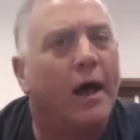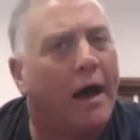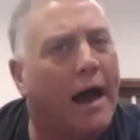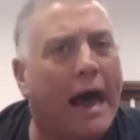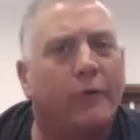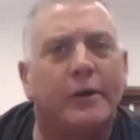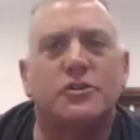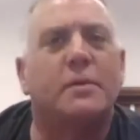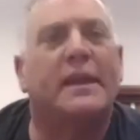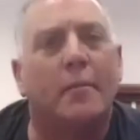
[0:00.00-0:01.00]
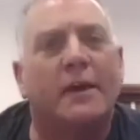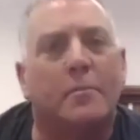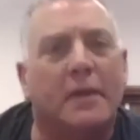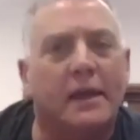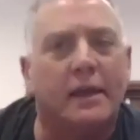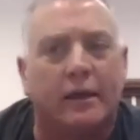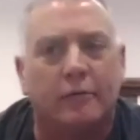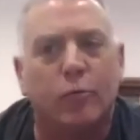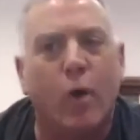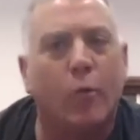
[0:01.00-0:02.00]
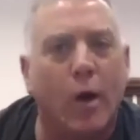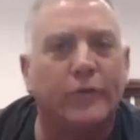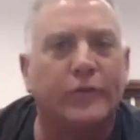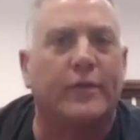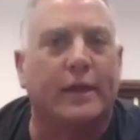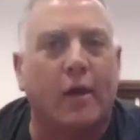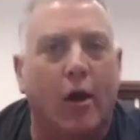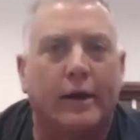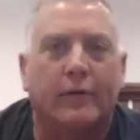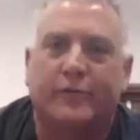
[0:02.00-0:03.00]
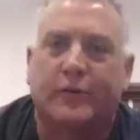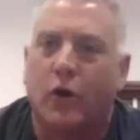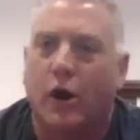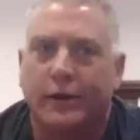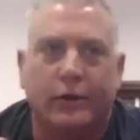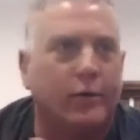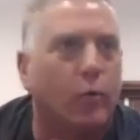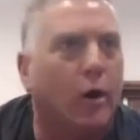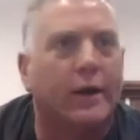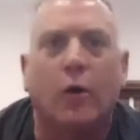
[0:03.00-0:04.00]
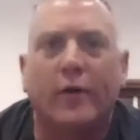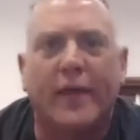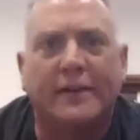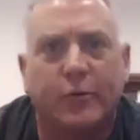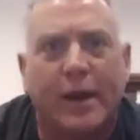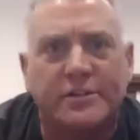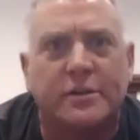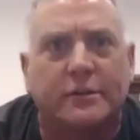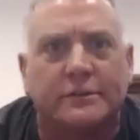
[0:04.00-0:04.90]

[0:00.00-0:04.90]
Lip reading: how did you become a comedian? What was it that kind of got you to want to go in that direction?